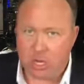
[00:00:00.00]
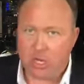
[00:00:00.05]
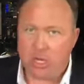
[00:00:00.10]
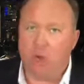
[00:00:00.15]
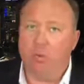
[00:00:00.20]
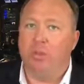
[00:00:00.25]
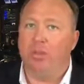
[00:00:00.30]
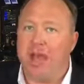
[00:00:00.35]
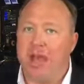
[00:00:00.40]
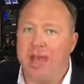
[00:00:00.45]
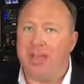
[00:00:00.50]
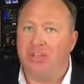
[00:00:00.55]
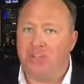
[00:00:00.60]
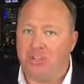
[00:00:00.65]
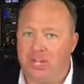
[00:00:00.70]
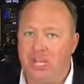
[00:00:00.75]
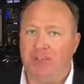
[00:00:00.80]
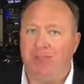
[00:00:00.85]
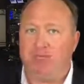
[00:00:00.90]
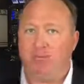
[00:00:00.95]
You will not
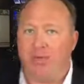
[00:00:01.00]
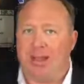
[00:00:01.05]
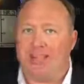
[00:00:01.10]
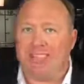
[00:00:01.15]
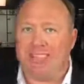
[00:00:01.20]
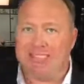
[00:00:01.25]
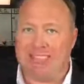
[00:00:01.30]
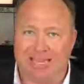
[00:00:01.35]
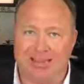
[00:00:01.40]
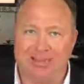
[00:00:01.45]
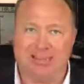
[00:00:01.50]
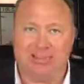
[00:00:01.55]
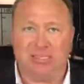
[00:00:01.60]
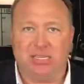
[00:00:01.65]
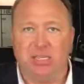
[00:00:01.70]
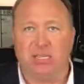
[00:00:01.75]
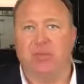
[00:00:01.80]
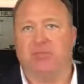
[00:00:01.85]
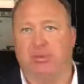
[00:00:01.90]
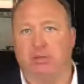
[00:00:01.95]
achieve
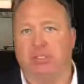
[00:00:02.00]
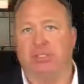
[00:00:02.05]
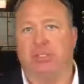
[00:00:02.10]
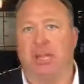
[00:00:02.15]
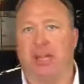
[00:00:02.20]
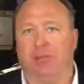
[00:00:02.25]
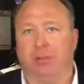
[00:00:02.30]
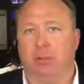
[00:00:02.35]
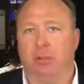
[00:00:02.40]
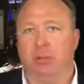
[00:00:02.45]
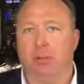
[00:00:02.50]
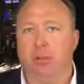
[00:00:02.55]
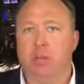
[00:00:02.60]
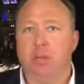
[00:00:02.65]
transcendence in the first level.